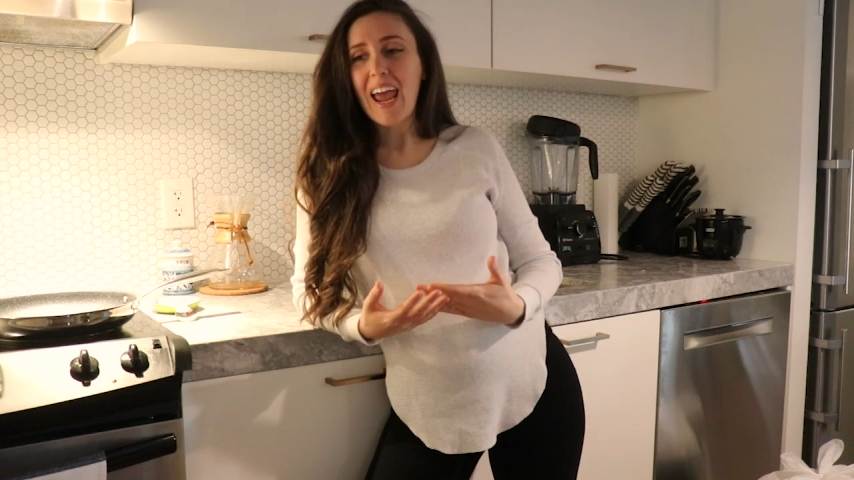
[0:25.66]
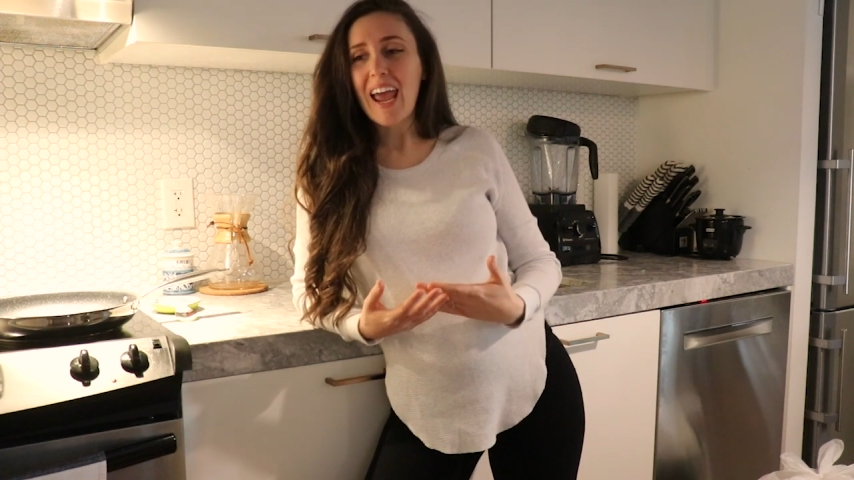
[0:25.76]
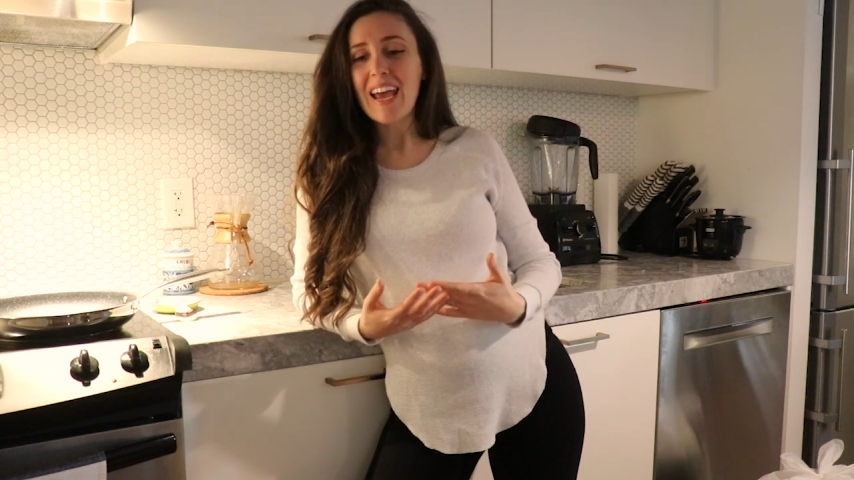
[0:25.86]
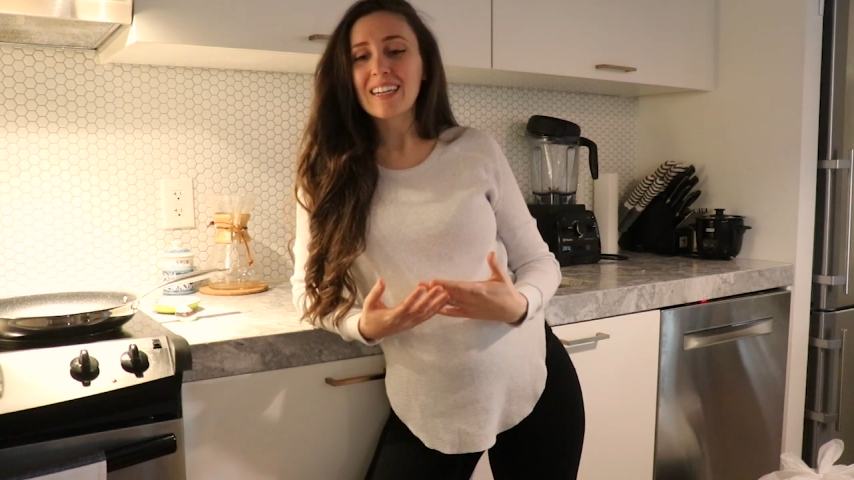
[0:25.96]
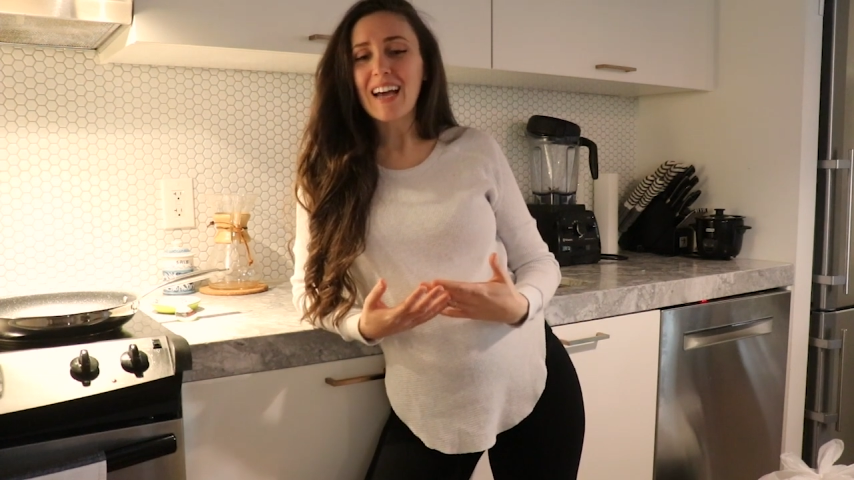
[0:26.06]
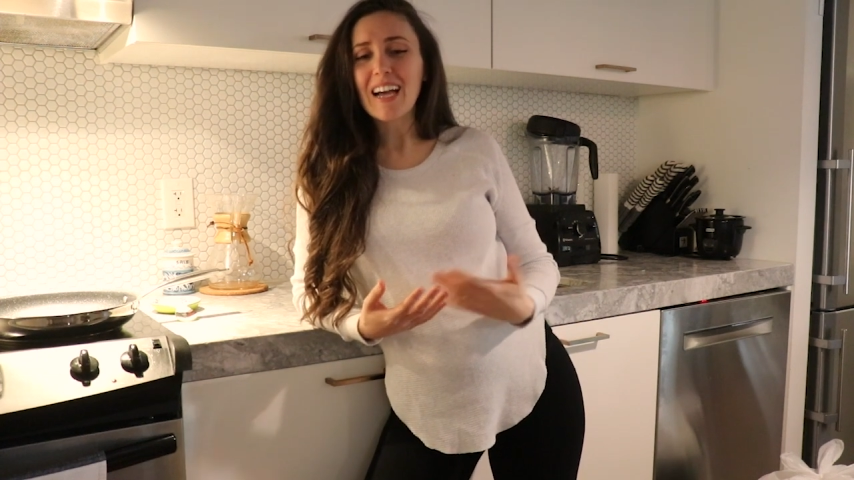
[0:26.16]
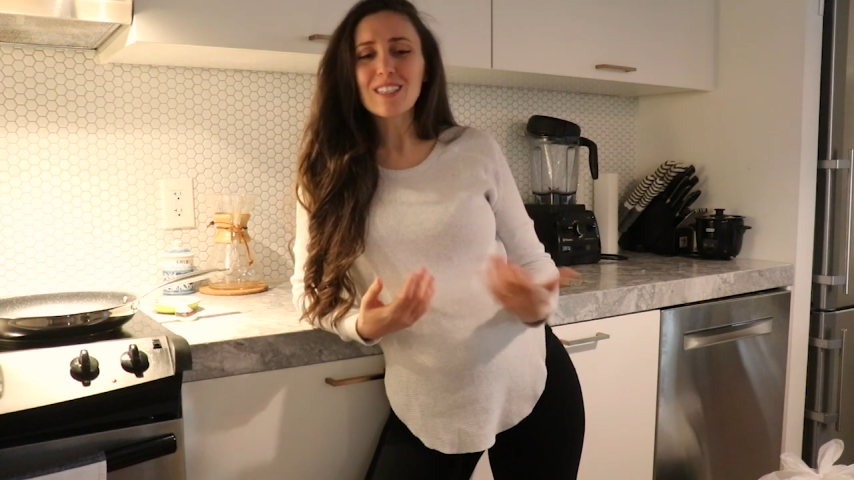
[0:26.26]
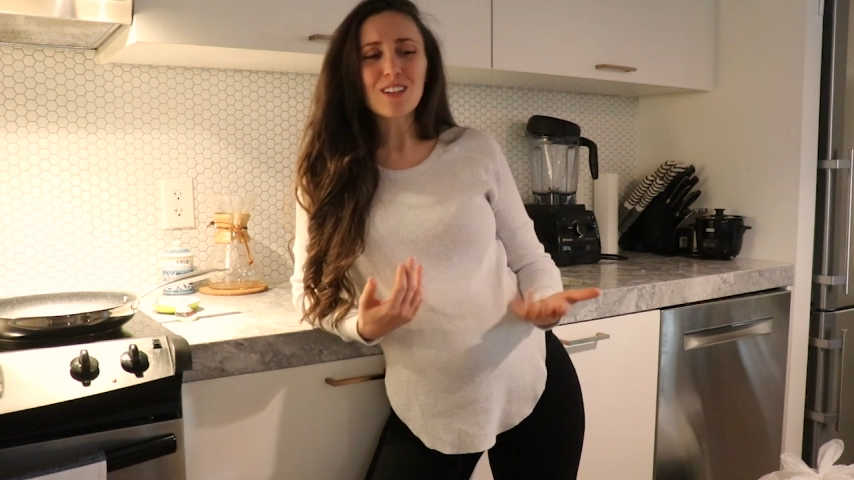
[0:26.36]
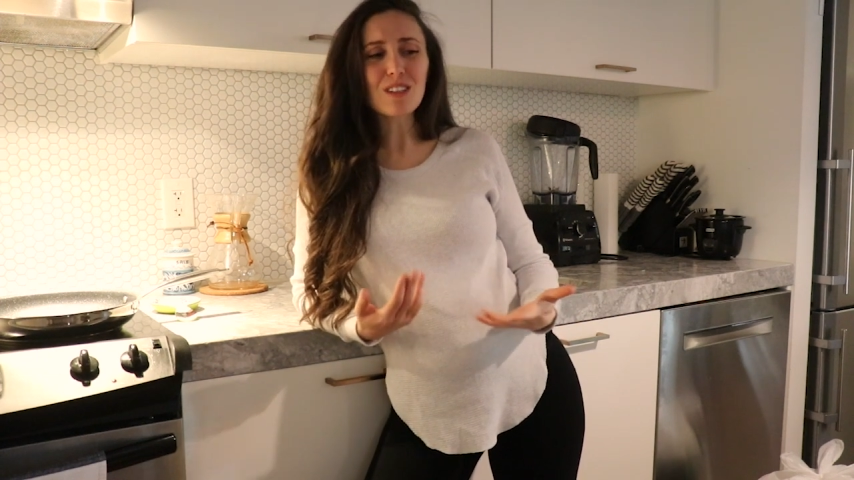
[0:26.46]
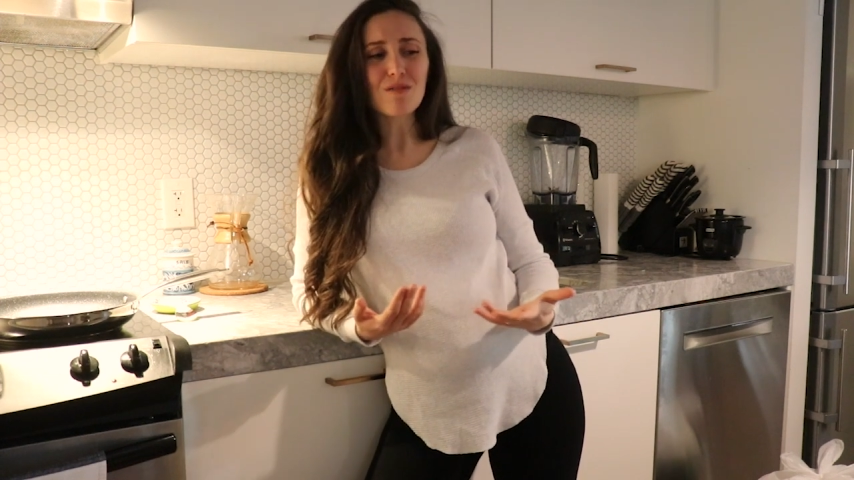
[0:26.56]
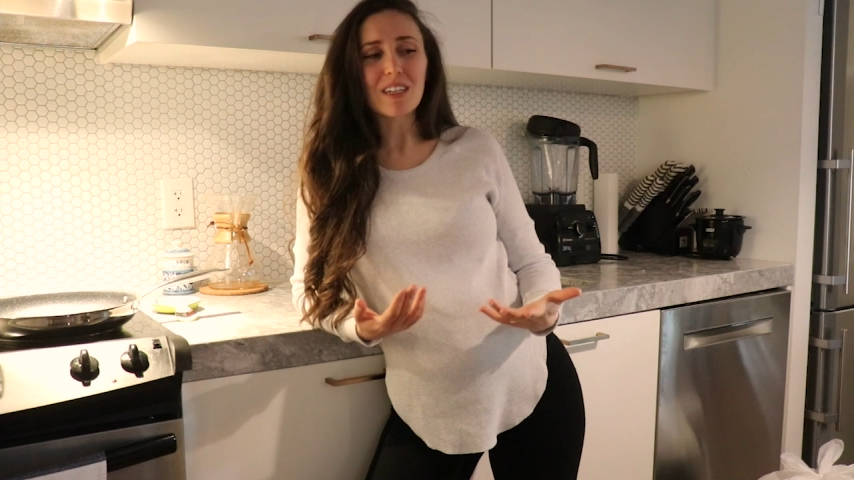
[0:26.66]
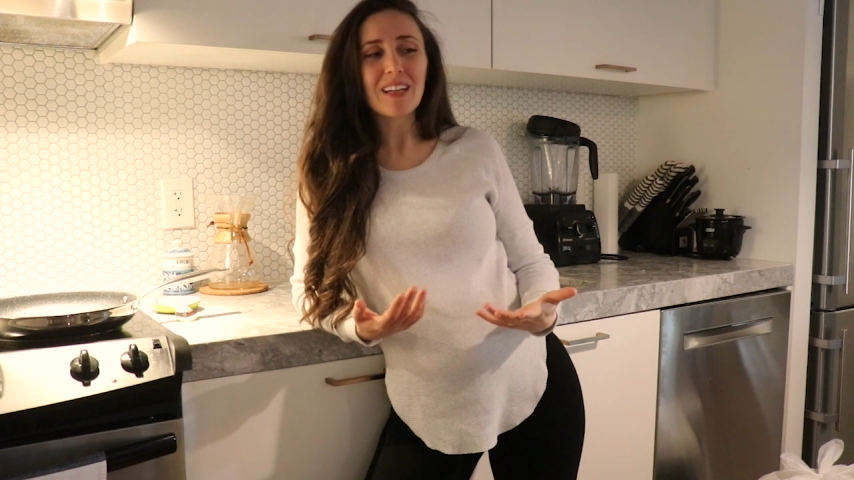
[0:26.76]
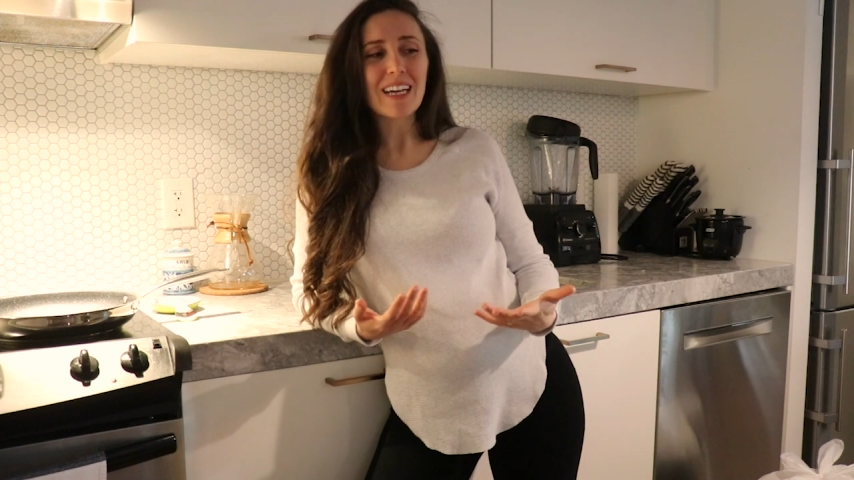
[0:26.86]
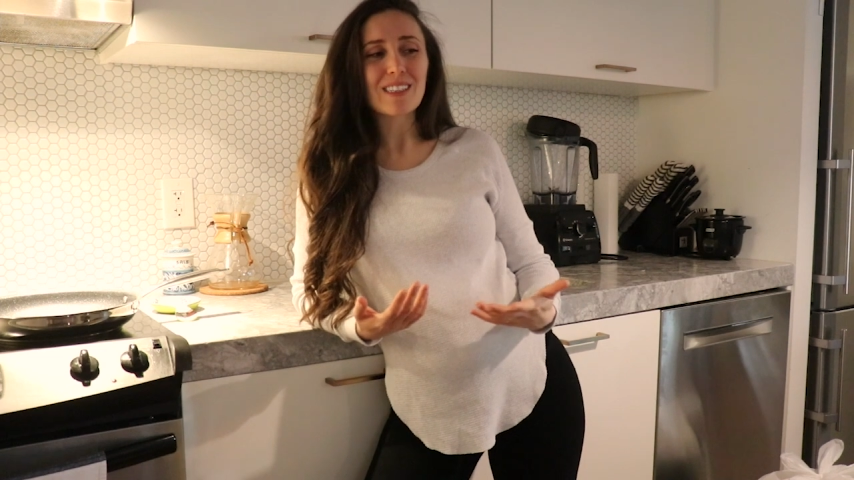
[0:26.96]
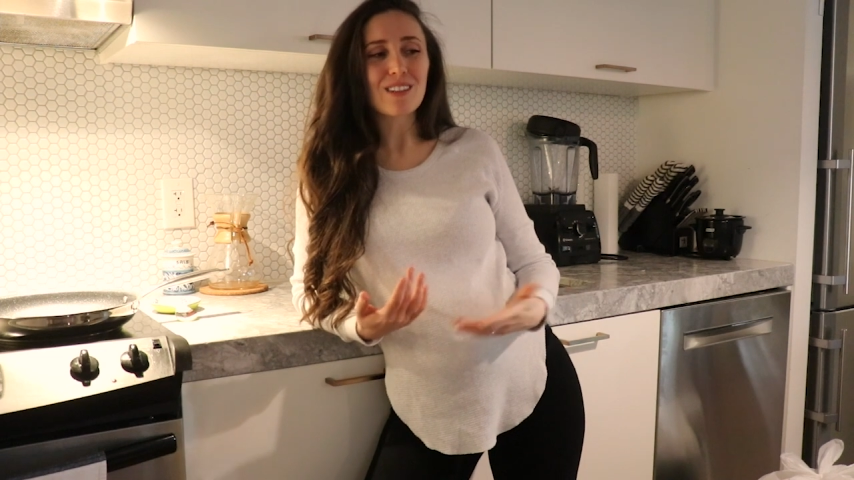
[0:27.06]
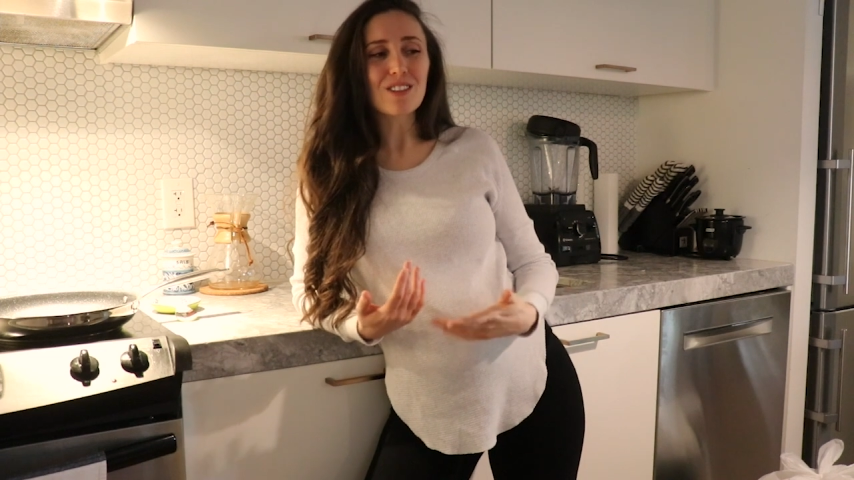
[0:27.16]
and I started to realize they're